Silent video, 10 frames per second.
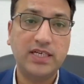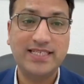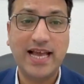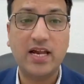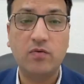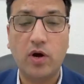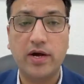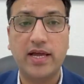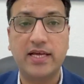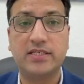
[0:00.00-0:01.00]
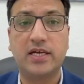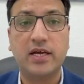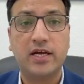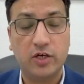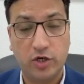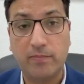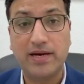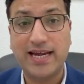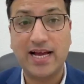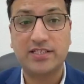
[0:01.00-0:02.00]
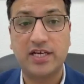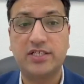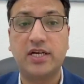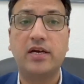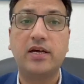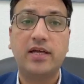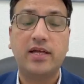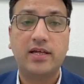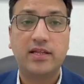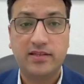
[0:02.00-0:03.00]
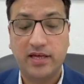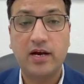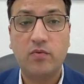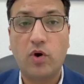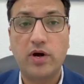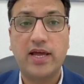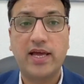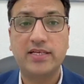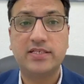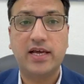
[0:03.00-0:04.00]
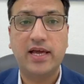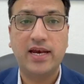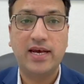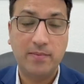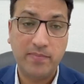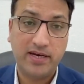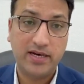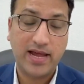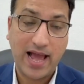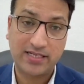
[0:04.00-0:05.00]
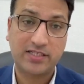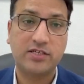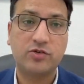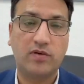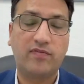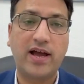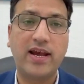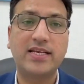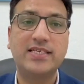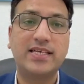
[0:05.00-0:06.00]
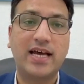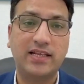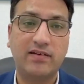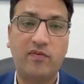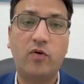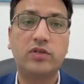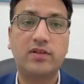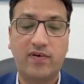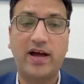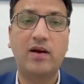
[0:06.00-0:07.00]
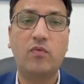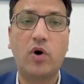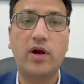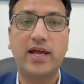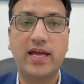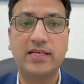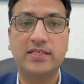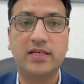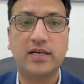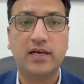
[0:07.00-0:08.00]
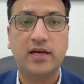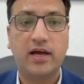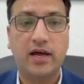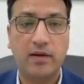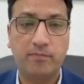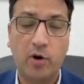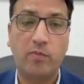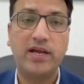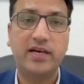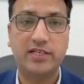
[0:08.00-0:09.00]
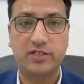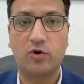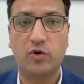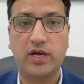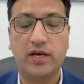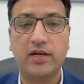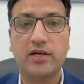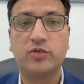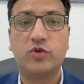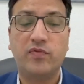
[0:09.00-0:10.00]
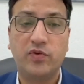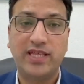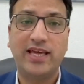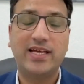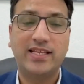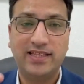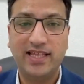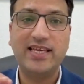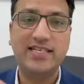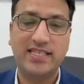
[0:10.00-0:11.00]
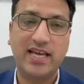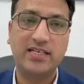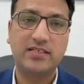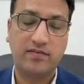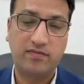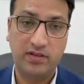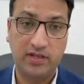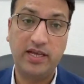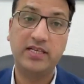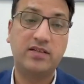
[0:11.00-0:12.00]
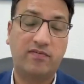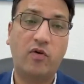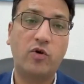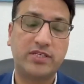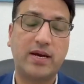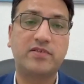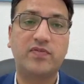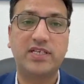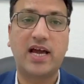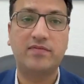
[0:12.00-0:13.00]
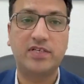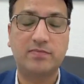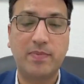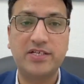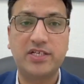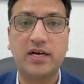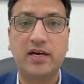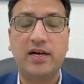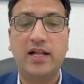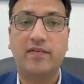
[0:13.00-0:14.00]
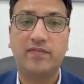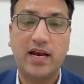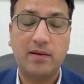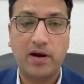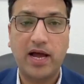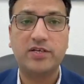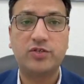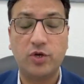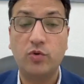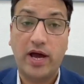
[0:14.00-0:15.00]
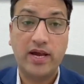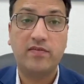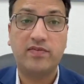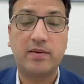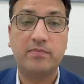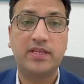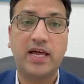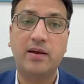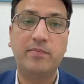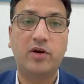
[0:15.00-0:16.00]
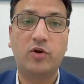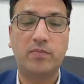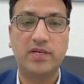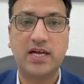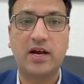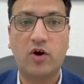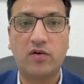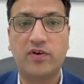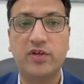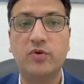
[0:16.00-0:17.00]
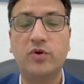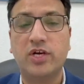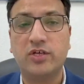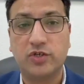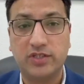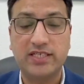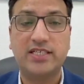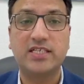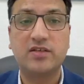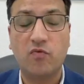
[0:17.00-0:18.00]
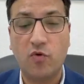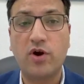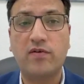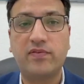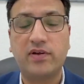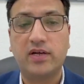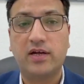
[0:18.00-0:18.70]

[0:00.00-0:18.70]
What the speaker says: Second one is double taxation. Third one is a limited access to the finance. And the fourth, the final one is public disclosure. So if you think these things, these the 4 steps which I have just mentioned, if that applies to you, any of them, then limited companies are not for you. So this is one of